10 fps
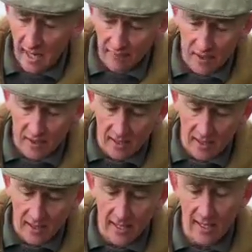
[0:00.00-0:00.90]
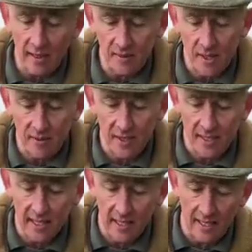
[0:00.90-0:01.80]
I've just started digging up some of the
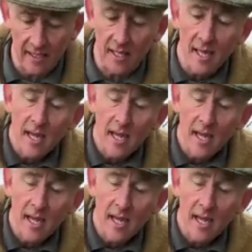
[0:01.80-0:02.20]
seedlings,